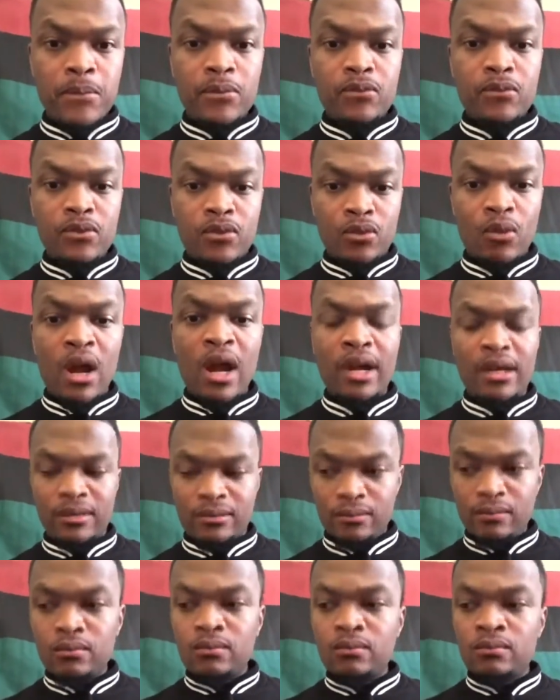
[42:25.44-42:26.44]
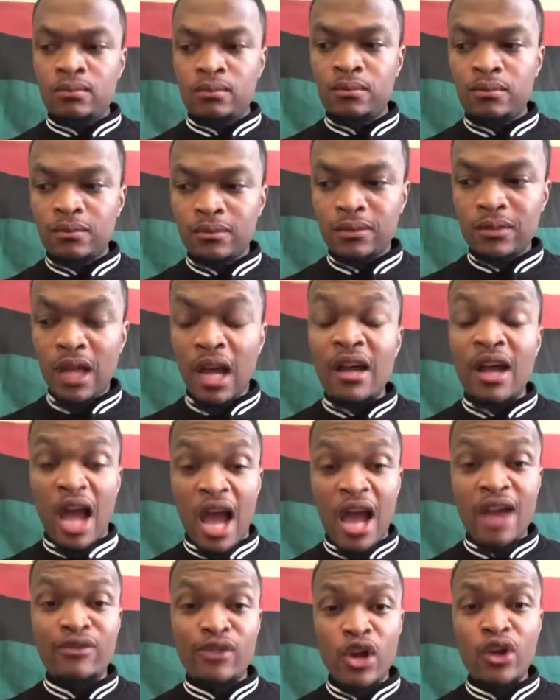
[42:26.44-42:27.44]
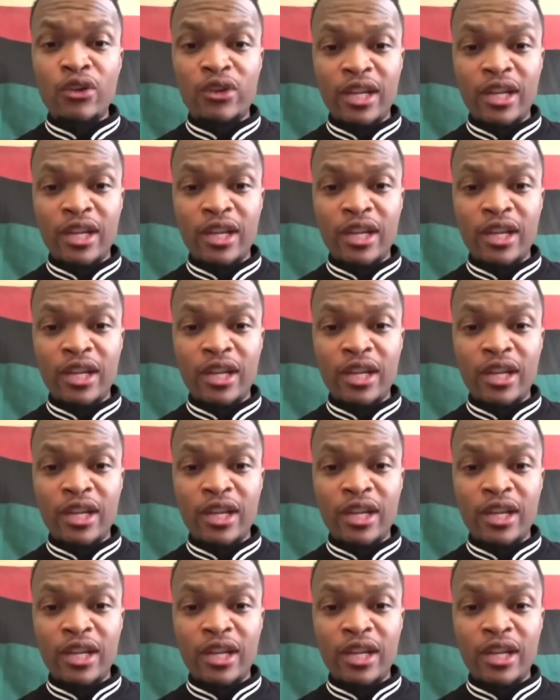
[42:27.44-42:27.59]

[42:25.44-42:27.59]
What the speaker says: Right. I've heard that.